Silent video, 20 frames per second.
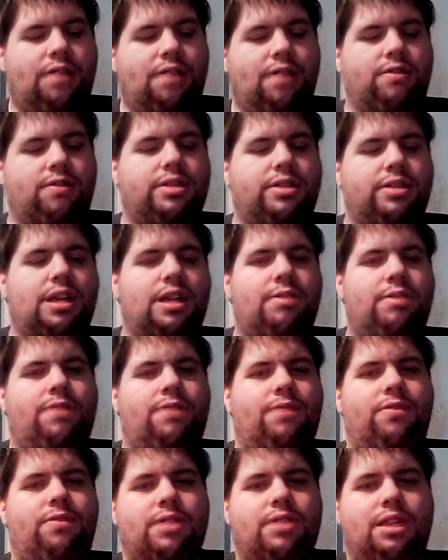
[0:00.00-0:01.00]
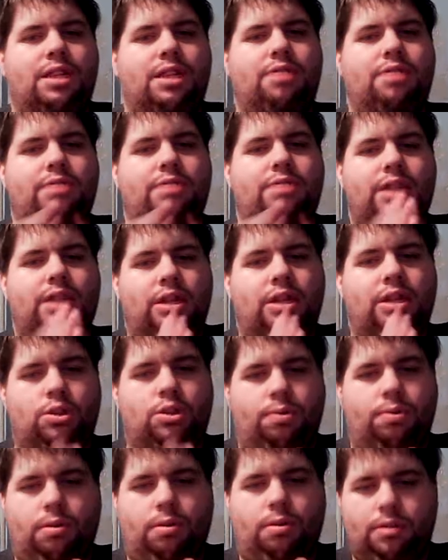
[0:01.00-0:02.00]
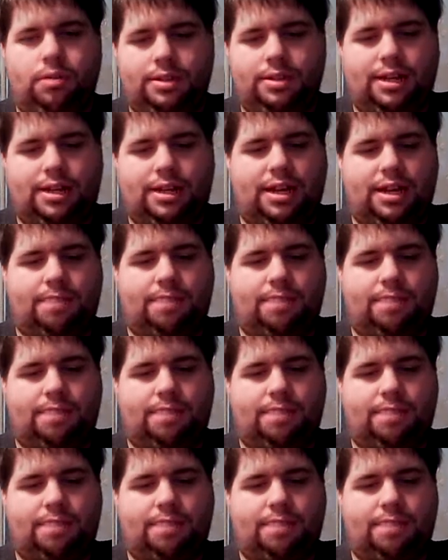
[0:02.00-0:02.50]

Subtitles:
First thing I want to focus on, though, is the controls.